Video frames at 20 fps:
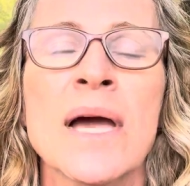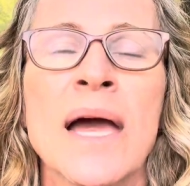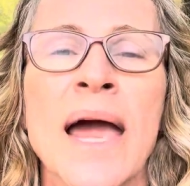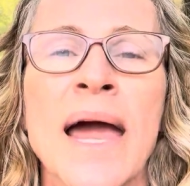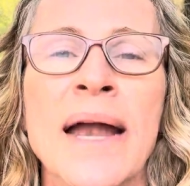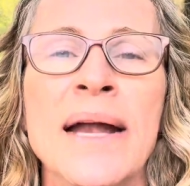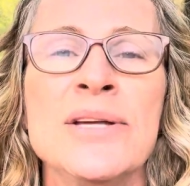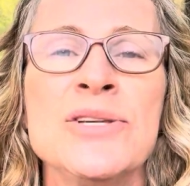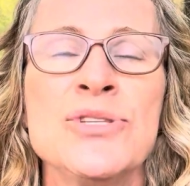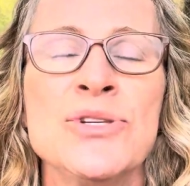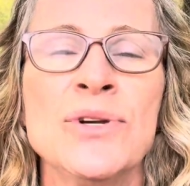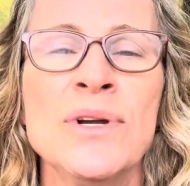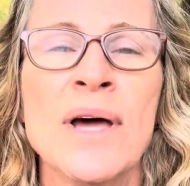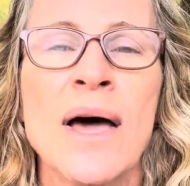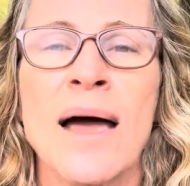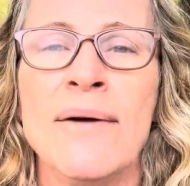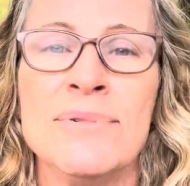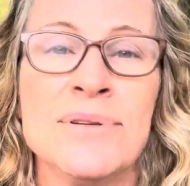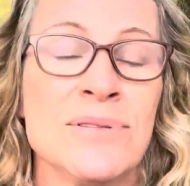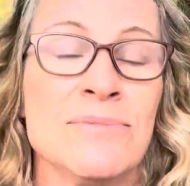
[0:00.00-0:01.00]
And as soon as
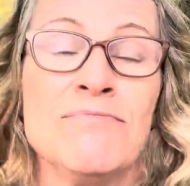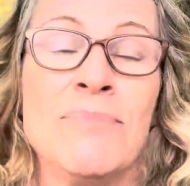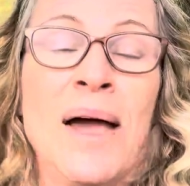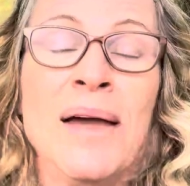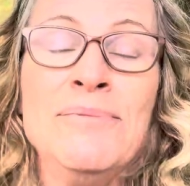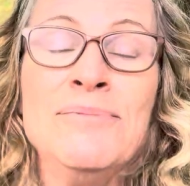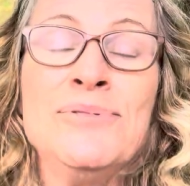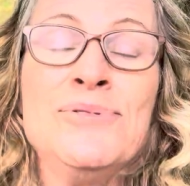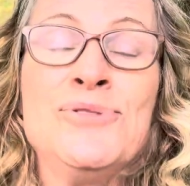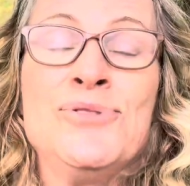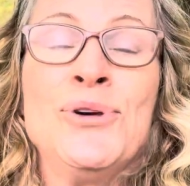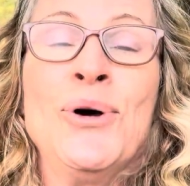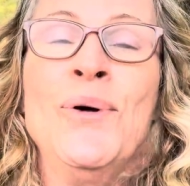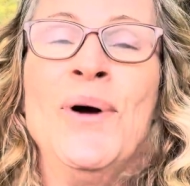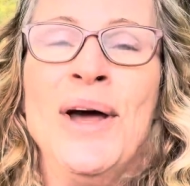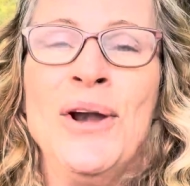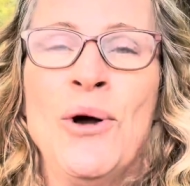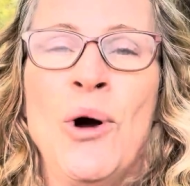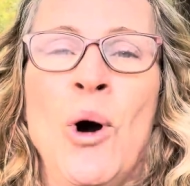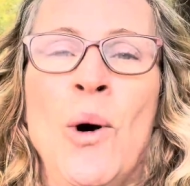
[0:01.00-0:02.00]
I was so
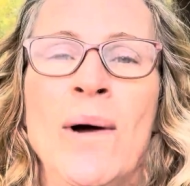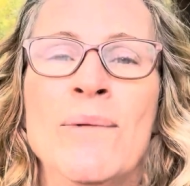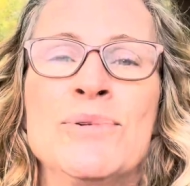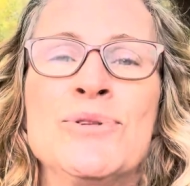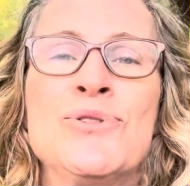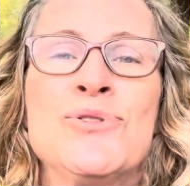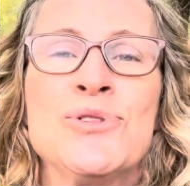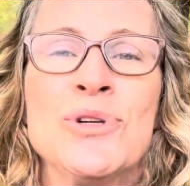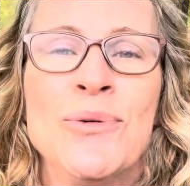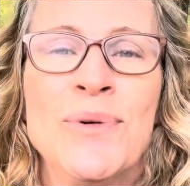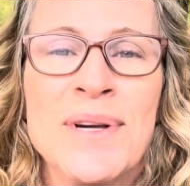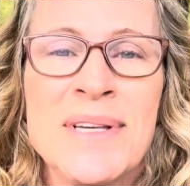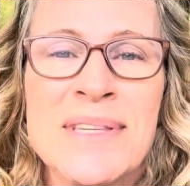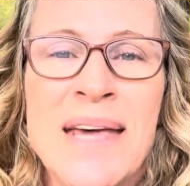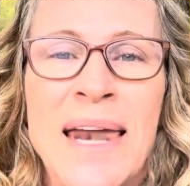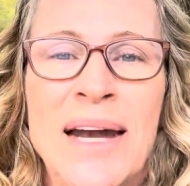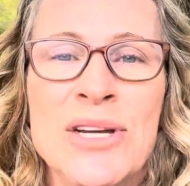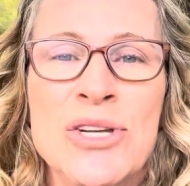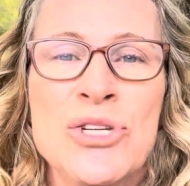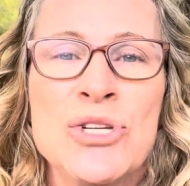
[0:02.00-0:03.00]
gung-ho, I was so
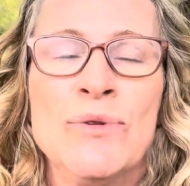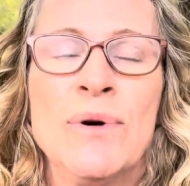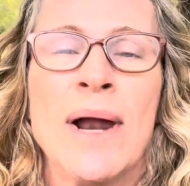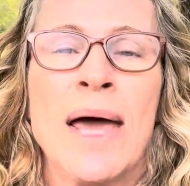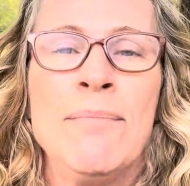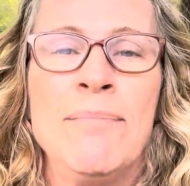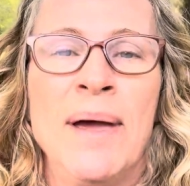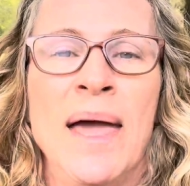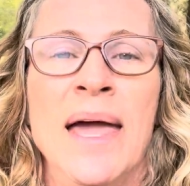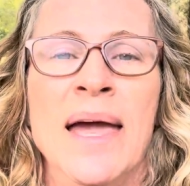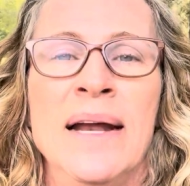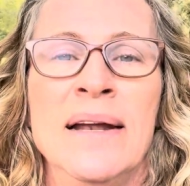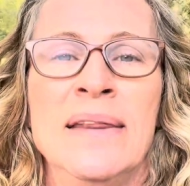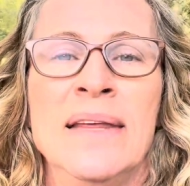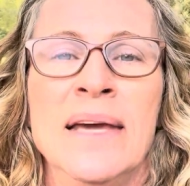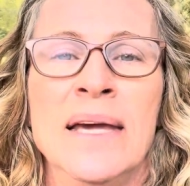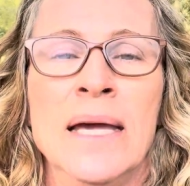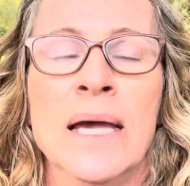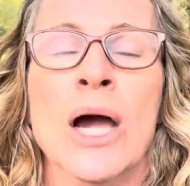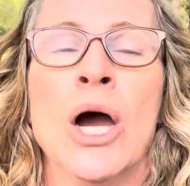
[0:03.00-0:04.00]
excited to do it. I paid
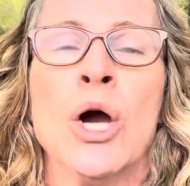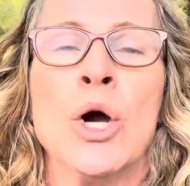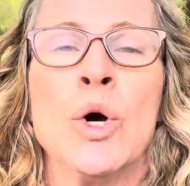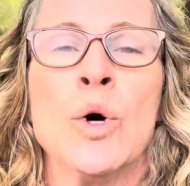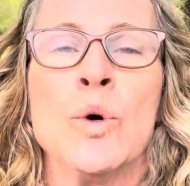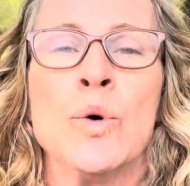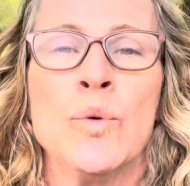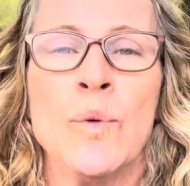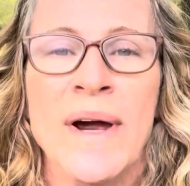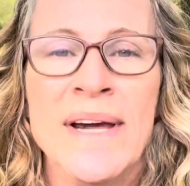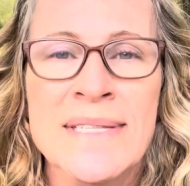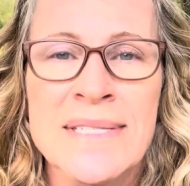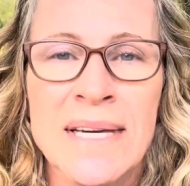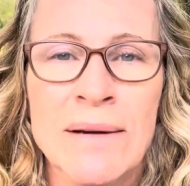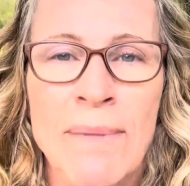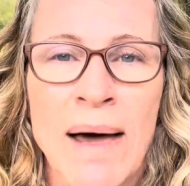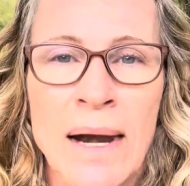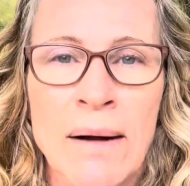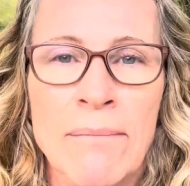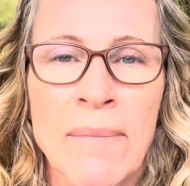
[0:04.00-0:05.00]
the crazy
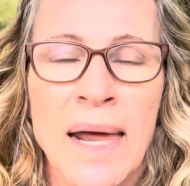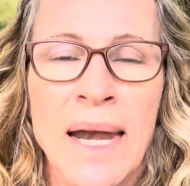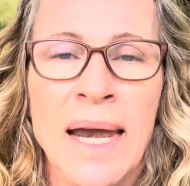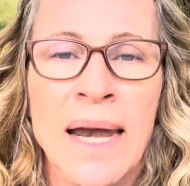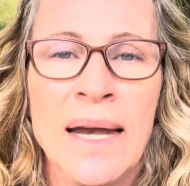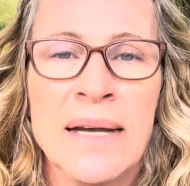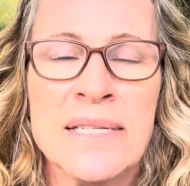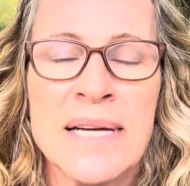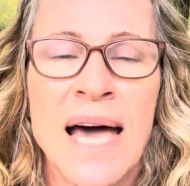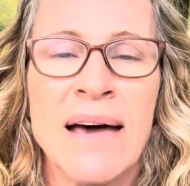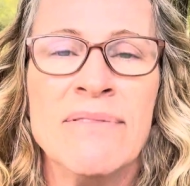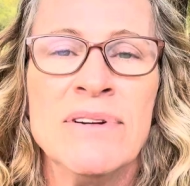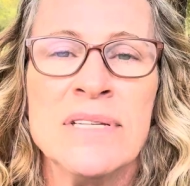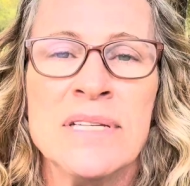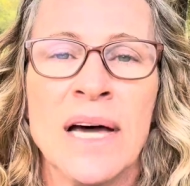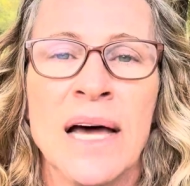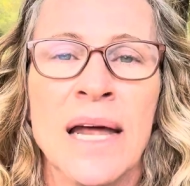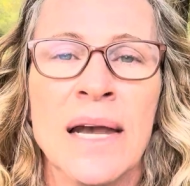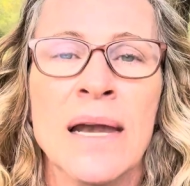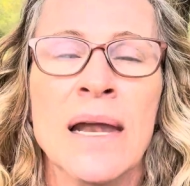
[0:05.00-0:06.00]
amount of money to have it
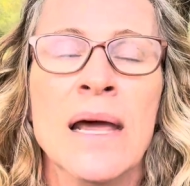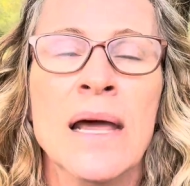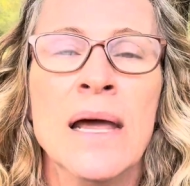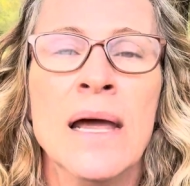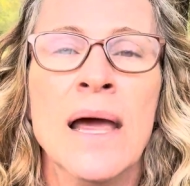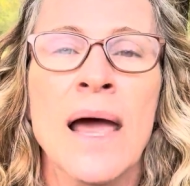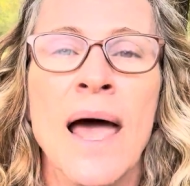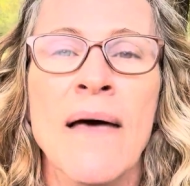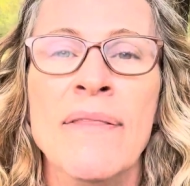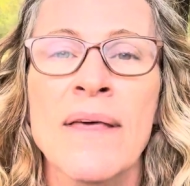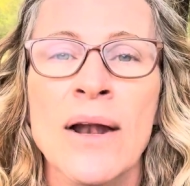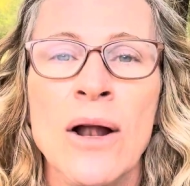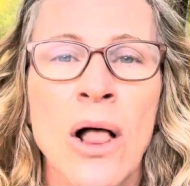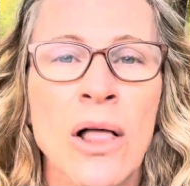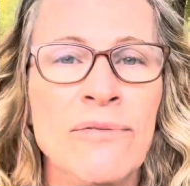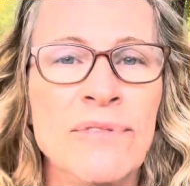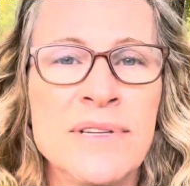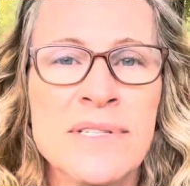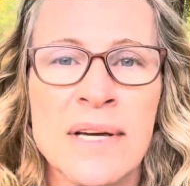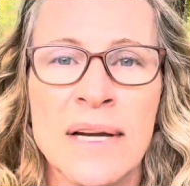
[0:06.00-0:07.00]
done. And then
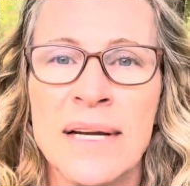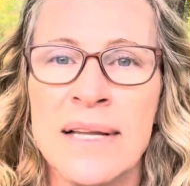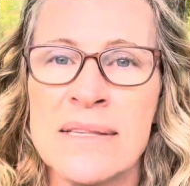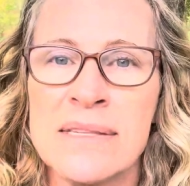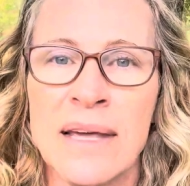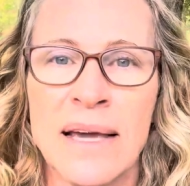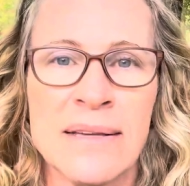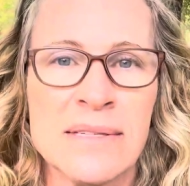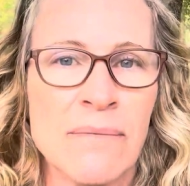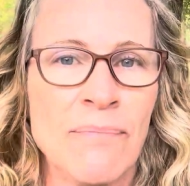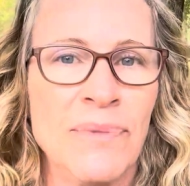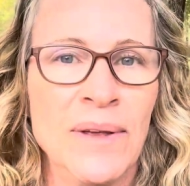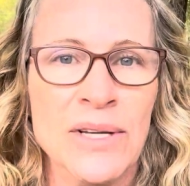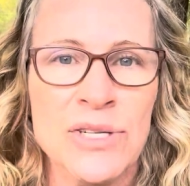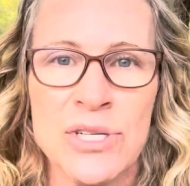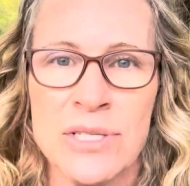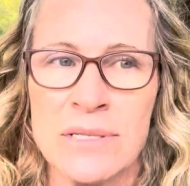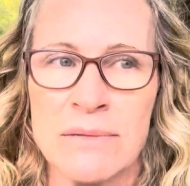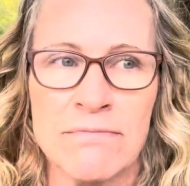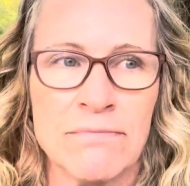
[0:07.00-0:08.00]
all of a sudden it's like something
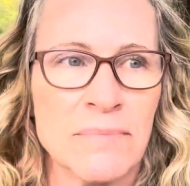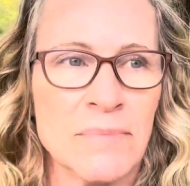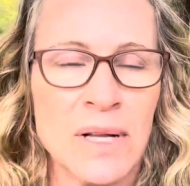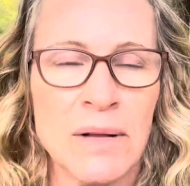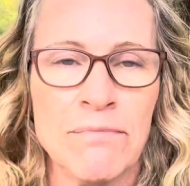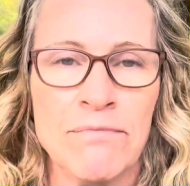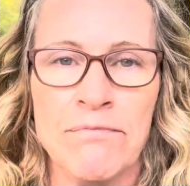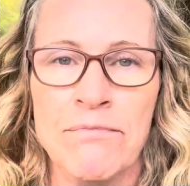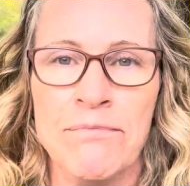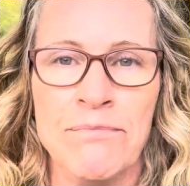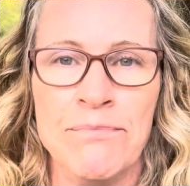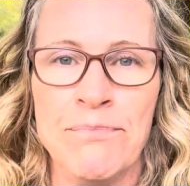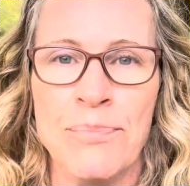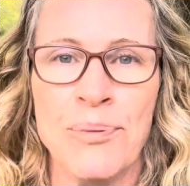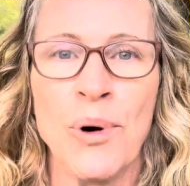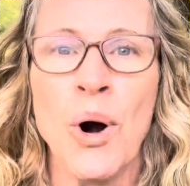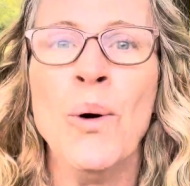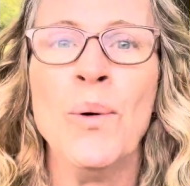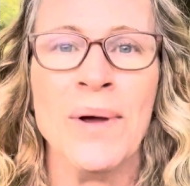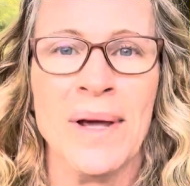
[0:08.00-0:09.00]
just
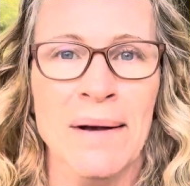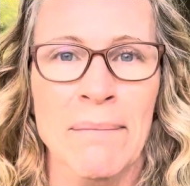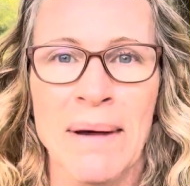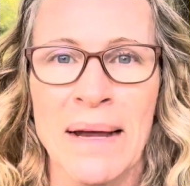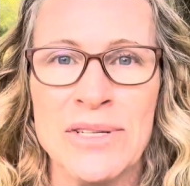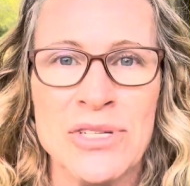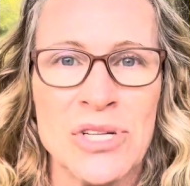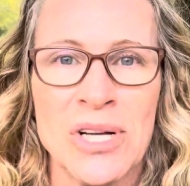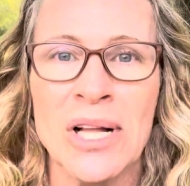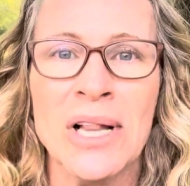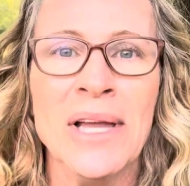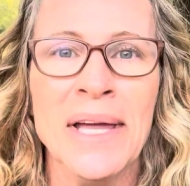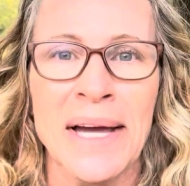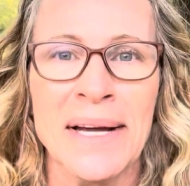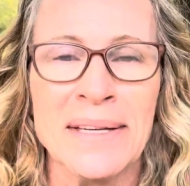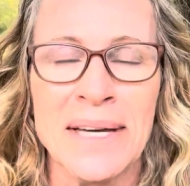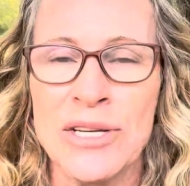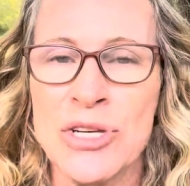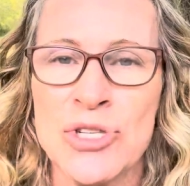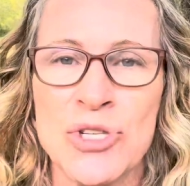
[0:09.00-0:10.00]
broke in me. It just
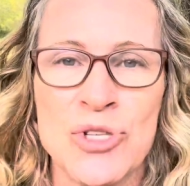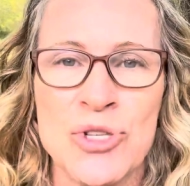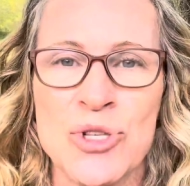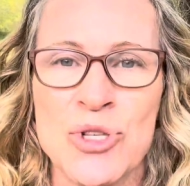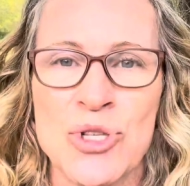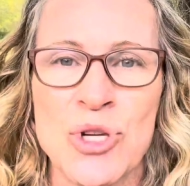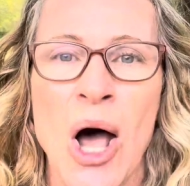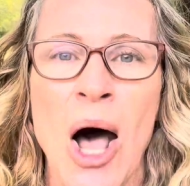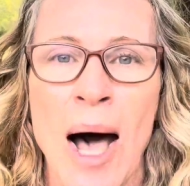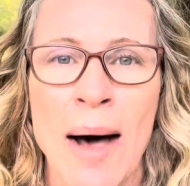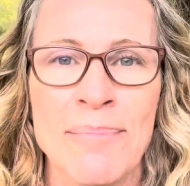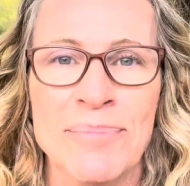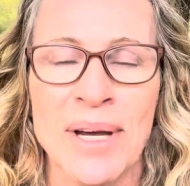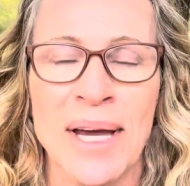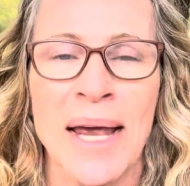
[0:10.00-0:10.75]
clicked. I just stopped.